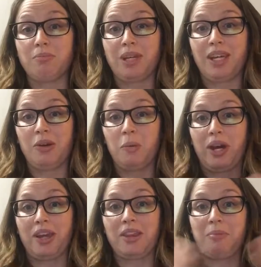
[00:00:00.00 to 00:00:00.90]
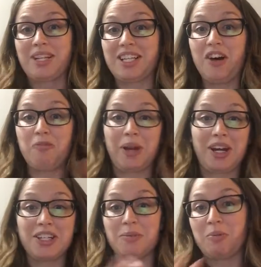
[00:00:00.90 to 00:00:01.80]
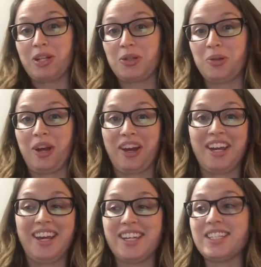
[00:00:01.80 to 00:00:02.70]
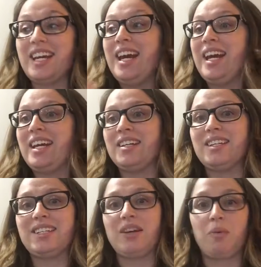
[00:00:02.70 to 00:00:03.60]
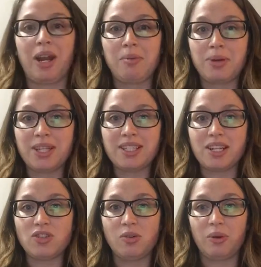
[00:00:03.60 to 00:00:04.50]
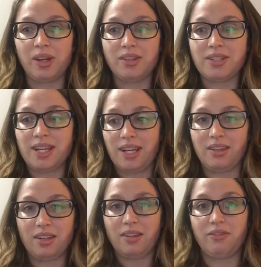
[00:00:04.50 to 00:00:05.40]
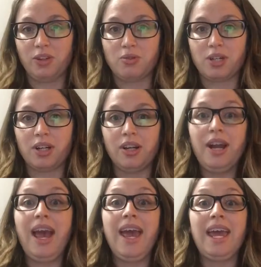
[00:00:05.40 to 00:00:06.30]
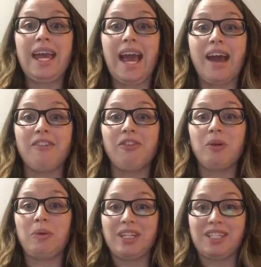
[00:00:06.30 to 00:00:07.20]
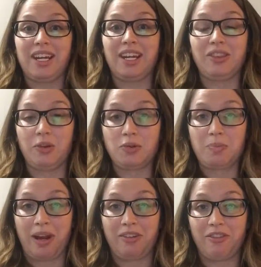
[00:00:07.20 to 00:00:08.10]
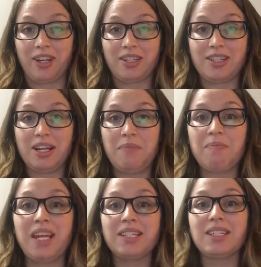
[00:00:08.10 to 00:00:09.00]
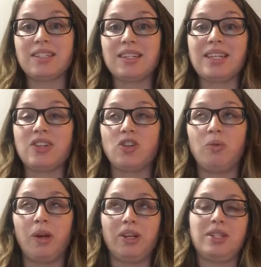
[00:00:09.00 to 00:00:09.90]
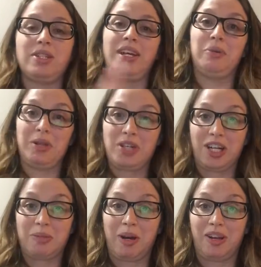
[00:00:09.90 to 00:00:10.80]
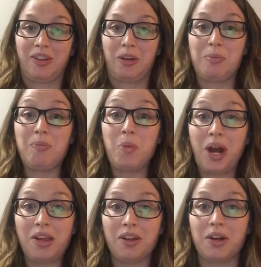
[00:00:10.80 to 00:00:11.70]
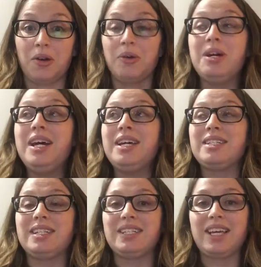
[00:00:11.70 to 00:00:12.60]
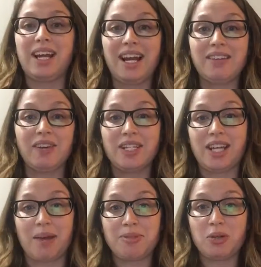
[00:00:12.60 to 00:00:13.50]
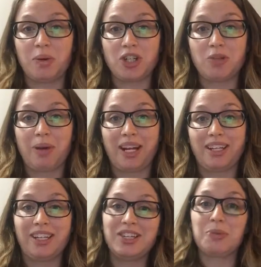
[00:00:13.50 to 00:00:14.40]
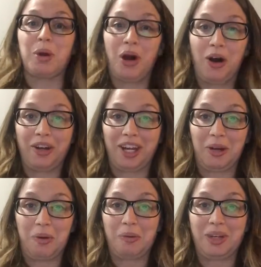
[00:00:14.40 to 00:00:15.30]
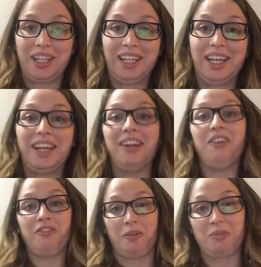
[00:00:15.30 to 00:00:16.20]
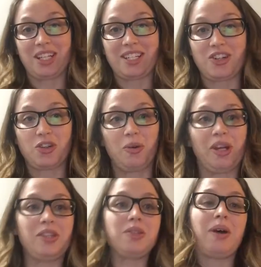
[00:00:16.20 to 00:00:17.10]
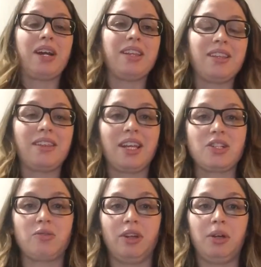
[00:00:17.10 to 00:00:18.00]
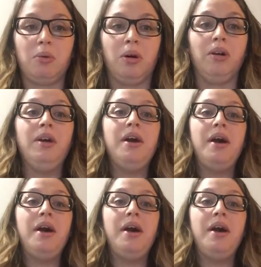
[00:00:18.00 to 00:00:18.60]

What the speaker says: me with myself, my husband, my 2 young kids, is when I put the essential oils in the diffuser, everyone is getting those benefits. And since essential oils, like we talked about a little while ago, since they kind of adapt to what your body needs, we're all getting what we need from the essential oils. So I think that that's really cool.